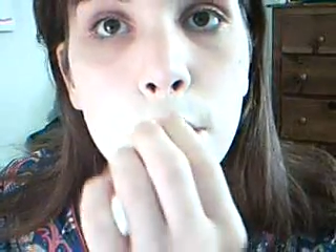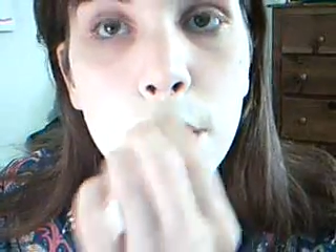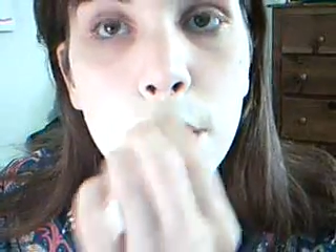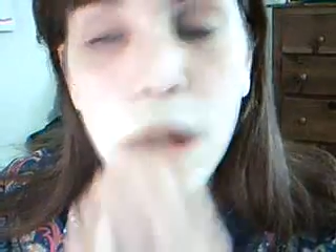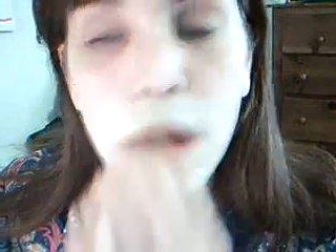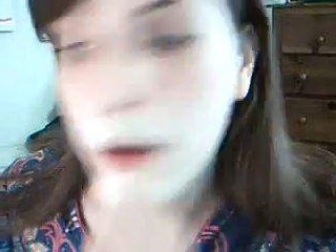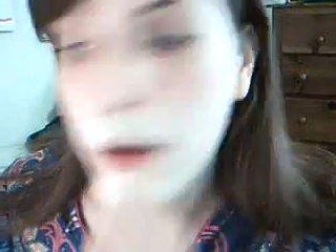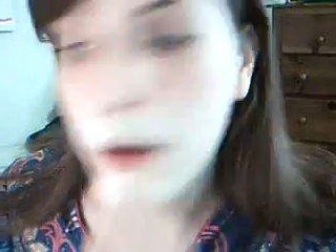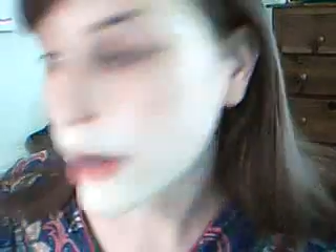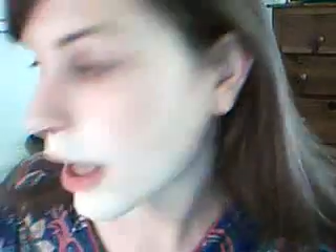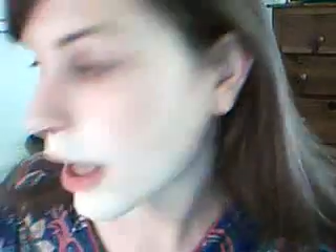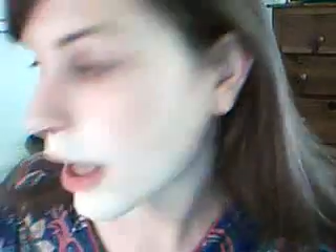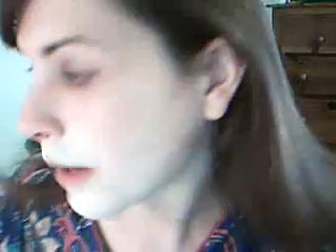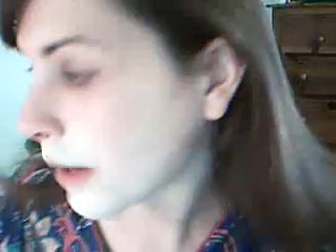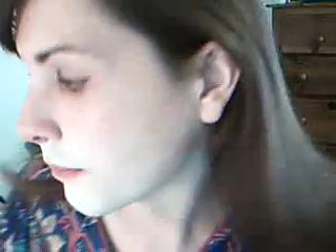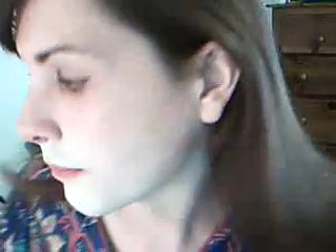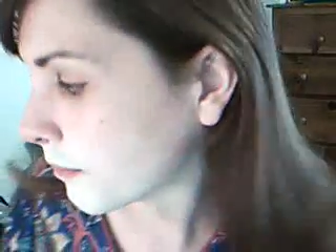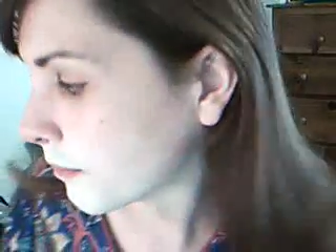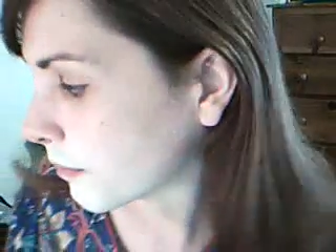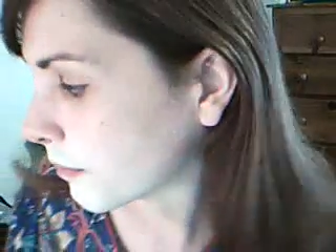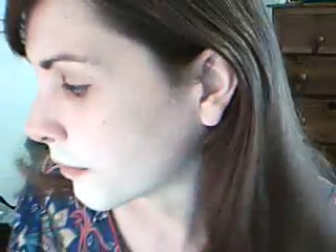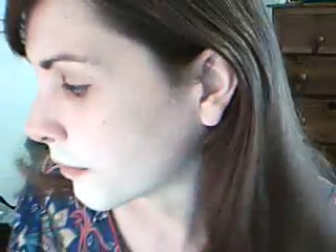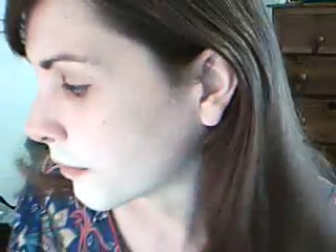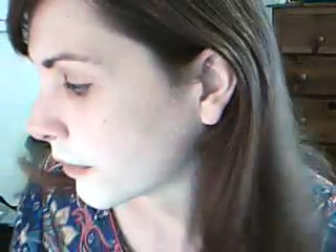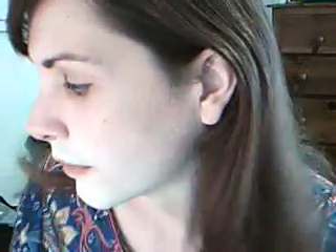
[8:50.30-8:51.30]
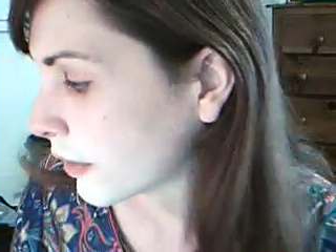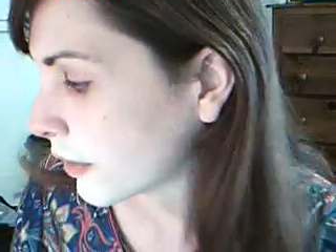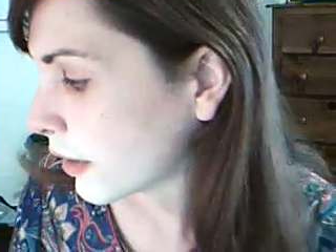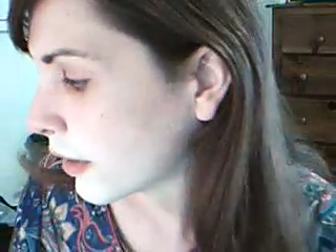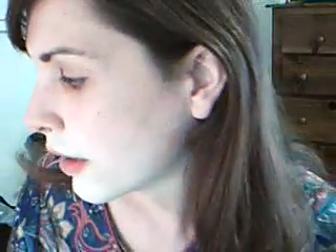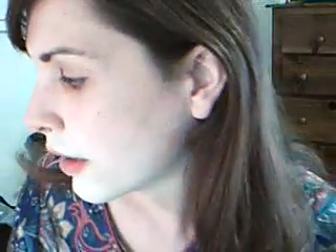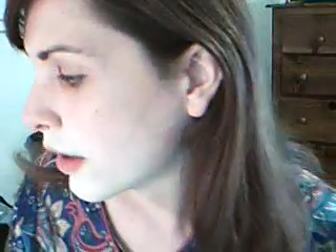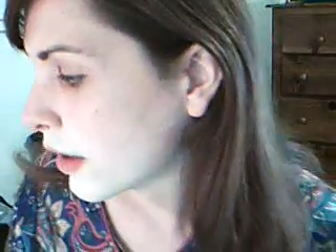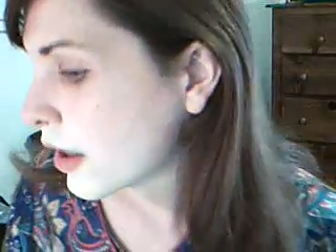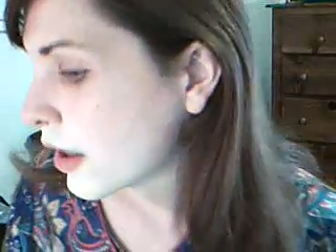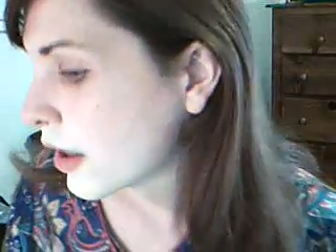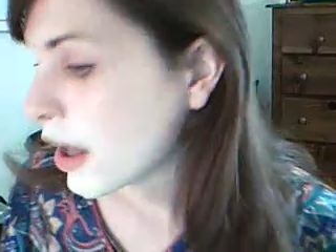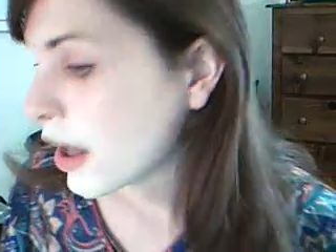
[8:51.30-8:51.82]
Okay.
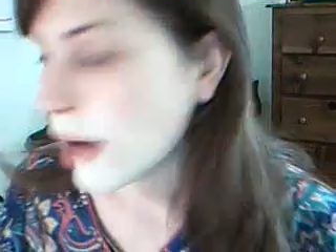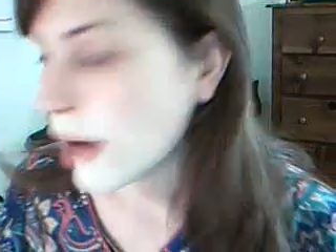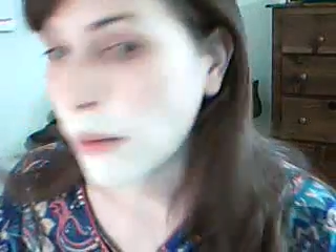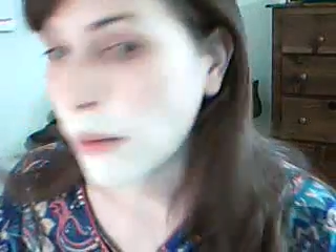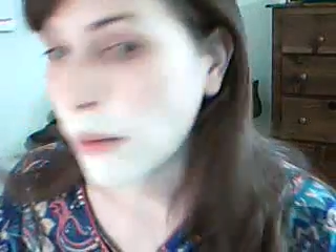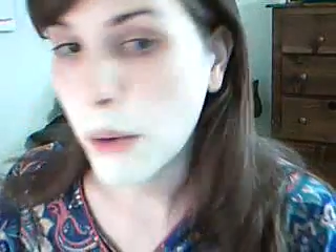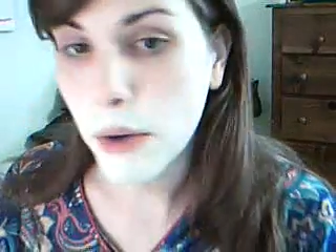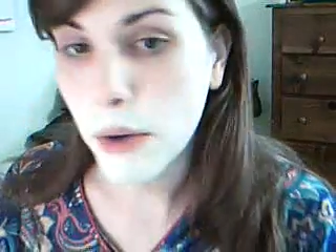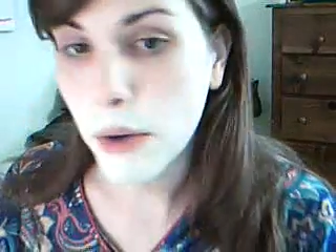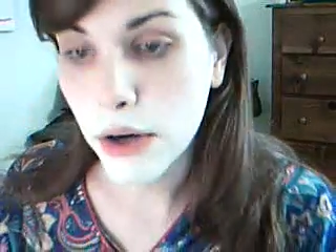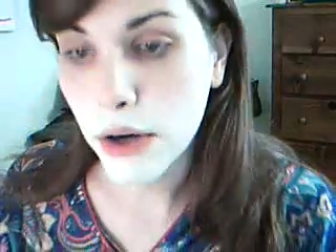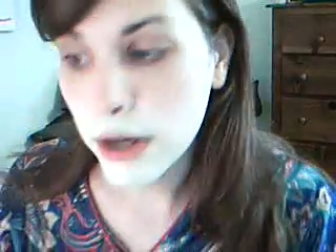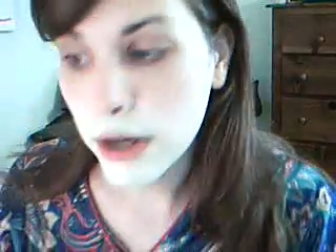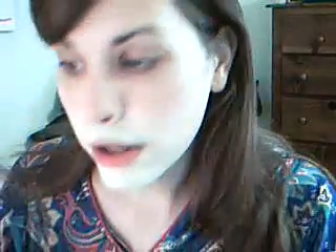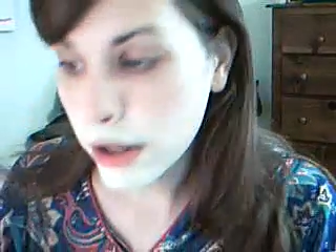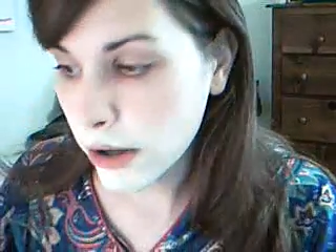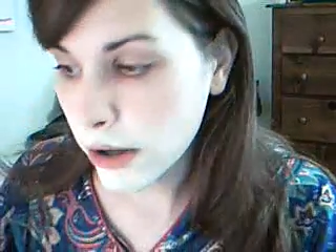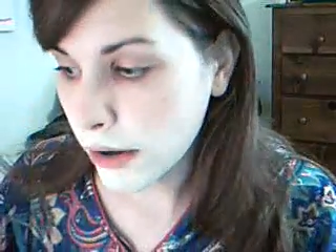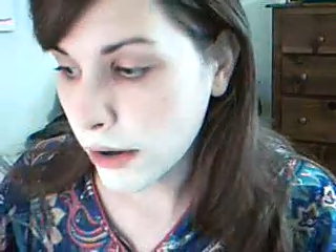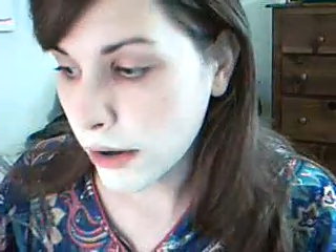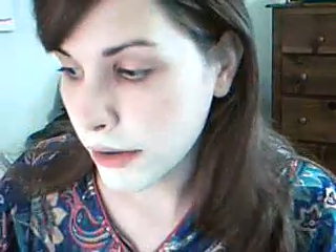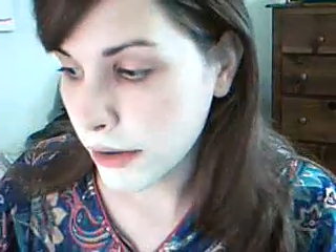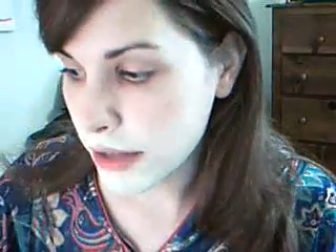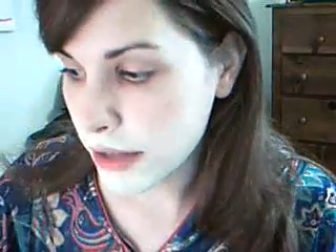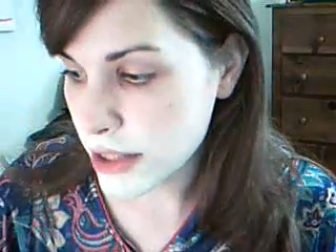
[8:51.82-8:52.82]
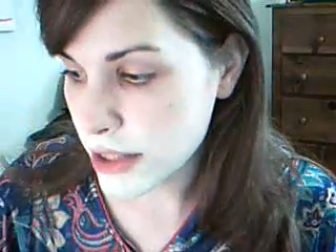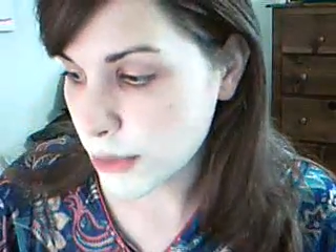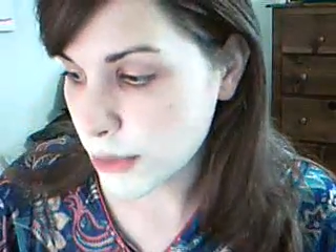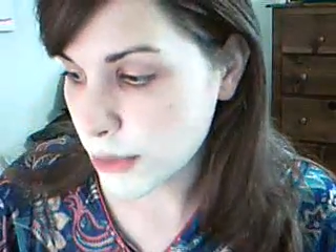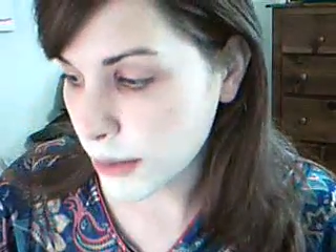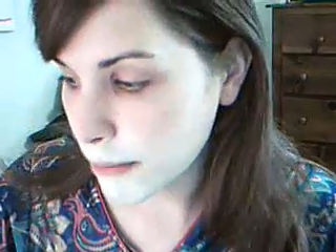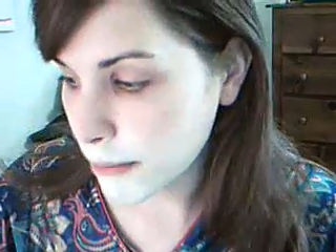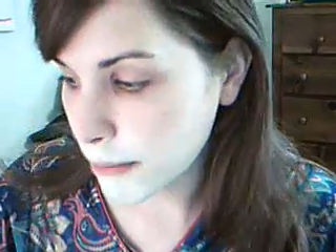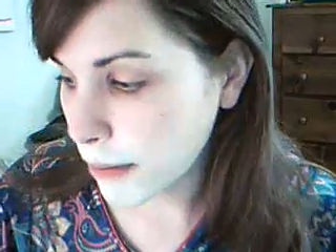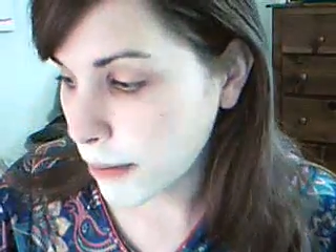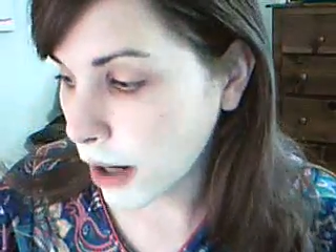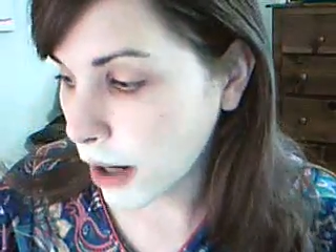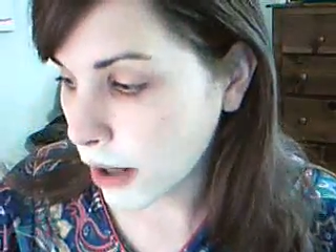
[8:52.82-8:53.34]
Well, we're going to call this
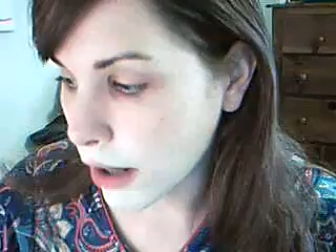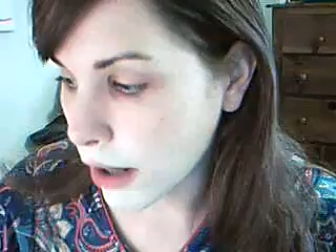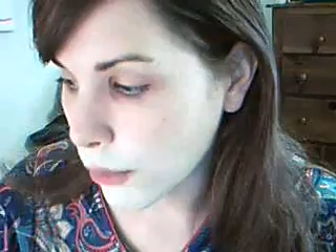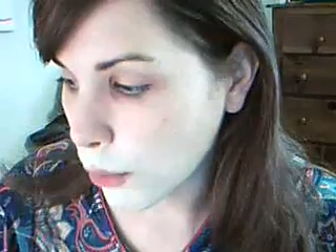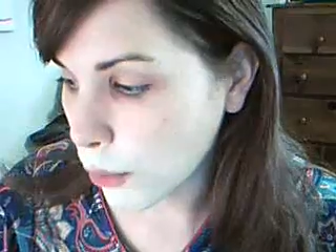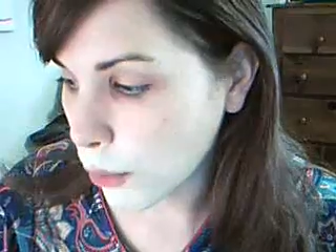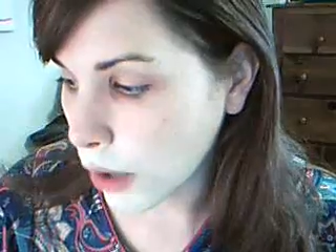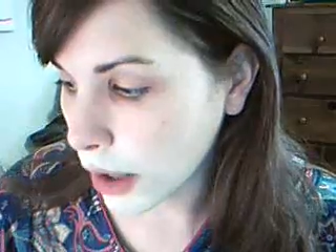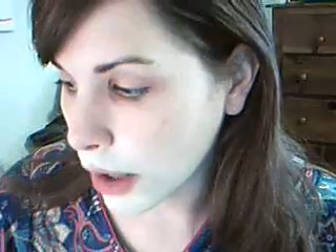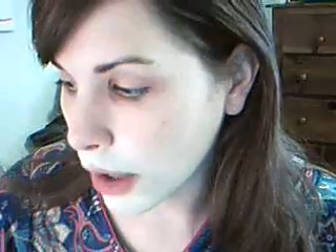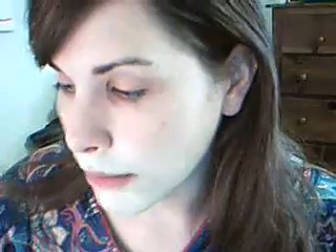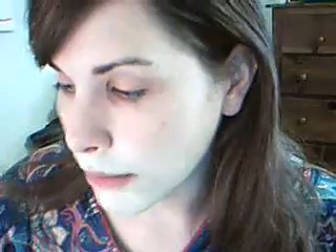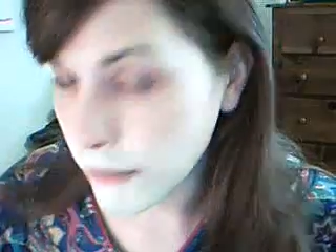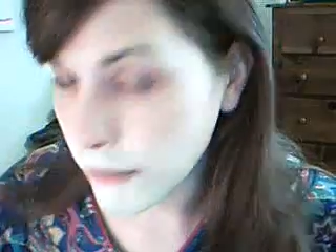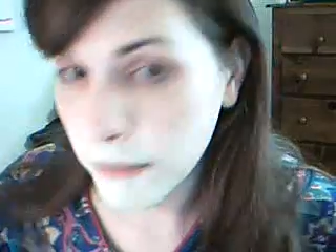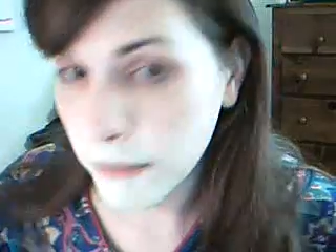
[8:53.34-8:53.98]
one Part 1.